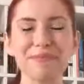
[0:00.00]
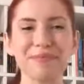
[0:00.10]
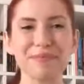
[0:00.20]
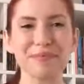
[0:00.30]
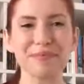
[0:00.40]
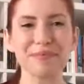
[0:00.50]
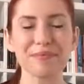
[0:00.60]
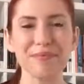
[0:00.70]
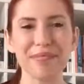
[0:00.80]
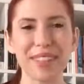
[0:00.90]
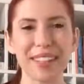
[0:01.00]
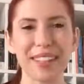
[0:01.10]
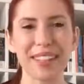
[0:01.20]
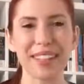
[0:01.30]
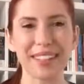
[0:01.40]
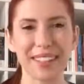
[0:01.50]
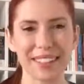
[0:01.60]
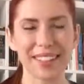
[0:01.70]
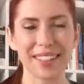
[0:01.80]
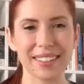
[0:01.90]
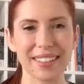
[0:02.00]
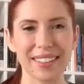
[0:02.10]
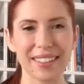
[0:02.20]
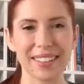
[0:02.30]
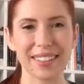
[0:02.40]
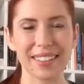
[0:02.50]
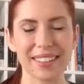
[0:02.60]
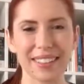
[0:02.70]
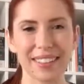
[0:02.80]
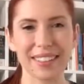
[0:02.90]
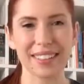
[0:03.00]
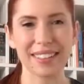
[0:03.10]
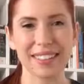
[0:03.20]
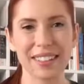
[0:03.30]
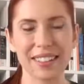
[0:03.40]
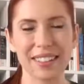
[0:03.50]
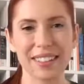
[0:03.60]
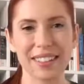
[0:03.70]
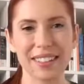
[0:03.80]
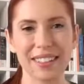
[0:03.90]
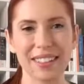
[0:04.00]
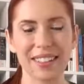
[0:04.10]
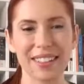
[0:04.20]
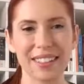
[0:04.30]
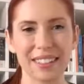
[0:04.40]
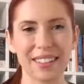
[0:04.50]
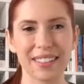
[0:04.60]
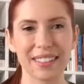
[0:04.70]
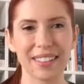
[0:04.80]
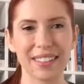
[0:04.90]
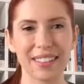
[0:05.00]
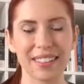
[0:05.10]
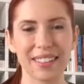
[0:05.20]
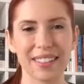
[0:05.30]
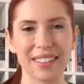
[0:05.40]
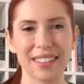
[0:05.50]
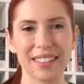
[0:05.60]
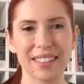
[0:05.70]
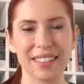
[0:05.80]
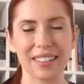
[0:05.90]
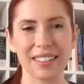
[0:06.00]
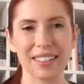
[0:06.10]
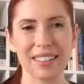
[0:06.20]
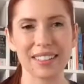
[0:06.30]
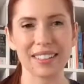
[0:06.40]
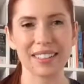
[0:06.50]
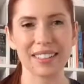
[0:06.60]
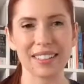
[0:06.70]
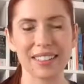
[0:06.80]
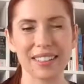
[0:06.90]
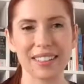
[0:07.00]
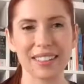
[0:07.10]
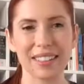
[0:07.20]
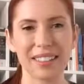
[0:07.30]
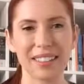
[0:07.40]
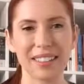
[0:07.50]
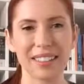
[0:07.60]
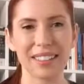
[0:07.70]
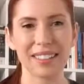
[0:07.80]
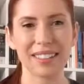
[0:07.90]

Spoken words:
(silent)